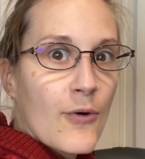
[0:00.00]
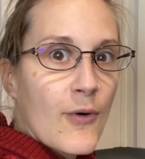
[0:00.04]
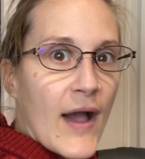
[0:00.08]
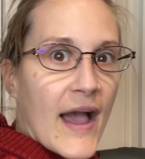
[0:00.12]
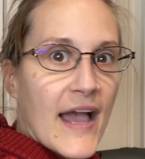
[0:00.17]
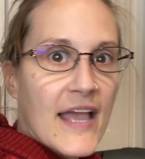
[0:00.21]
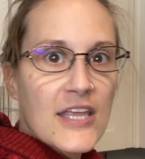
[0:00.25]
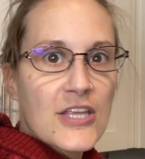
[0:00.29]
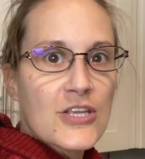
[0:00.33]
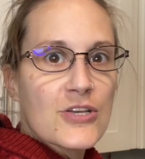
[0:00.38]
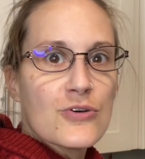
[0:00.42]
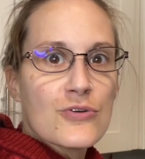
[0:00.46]

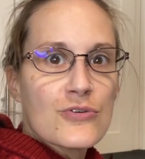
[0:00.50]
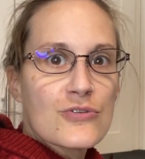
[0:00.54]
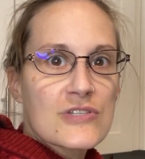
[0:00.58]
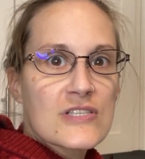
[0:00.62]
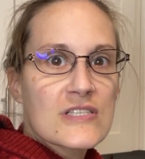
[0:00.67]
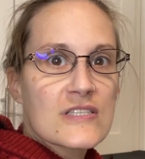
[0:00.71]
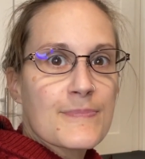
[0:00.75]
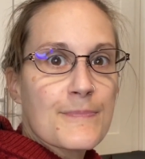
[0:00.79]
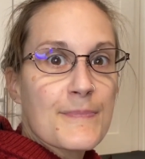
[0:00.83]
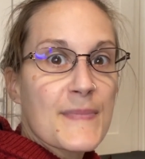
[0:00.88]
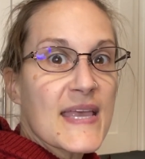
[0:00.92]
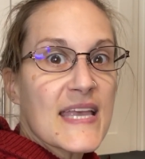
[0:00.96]
I
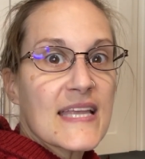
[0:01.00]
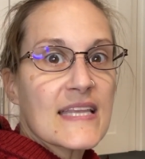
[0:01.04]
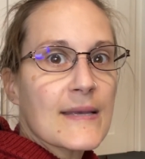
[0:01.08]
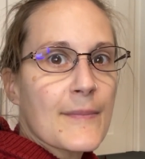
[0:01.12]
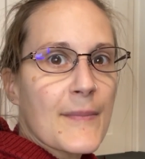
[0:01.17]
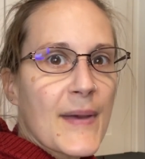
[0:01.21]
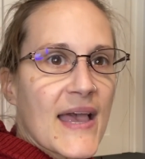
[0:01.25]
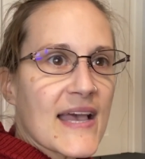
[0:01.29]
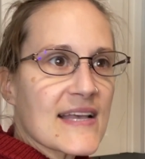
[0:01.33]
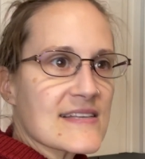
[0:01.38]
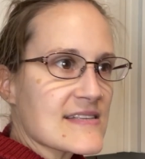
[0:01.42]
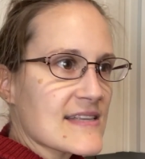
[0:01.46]
used
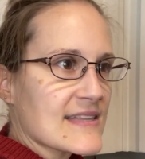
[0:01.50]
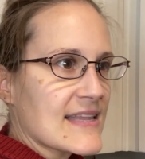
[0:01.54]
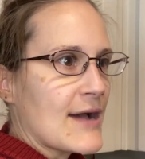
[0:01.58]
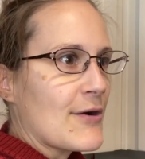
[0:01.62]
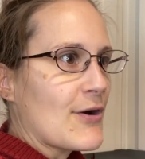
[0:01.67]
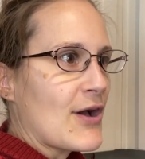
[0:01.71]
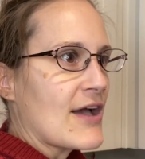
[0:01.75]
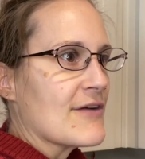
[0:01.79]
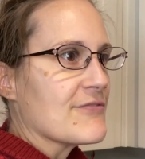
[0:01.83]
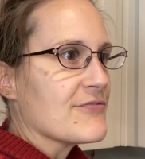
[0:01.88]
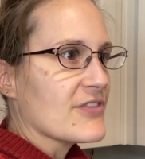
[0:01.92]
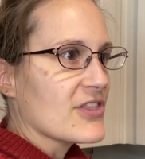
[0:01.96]
medium eggs and now
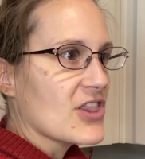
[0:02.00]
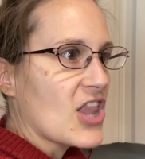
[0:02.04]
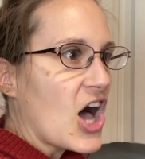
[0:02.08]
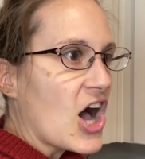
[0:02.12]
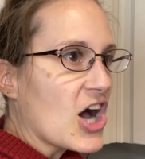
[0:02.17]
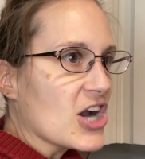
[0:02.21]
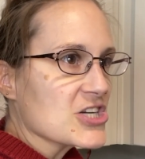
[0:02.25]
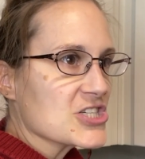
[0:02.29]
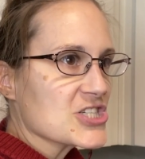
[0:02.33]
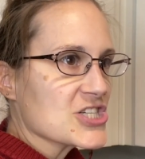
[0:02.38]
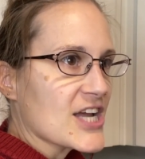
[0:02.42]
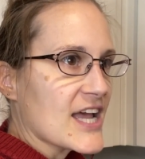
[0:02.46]
I have
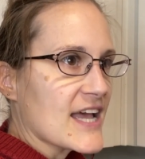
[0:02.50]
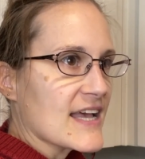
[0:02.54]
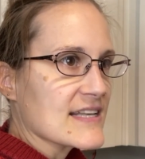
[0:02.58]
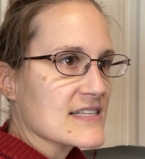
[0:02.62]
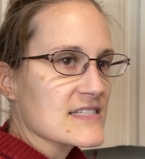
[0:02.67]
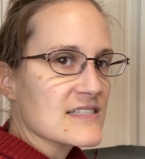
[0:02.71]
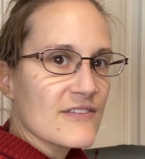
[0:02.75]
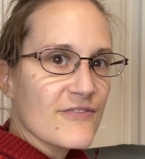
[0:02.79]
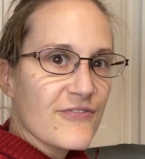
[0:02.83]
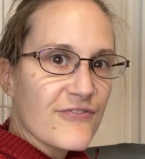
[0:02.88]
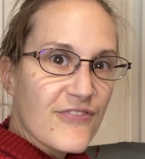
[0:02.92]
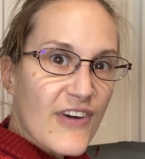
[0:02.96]
large eggs.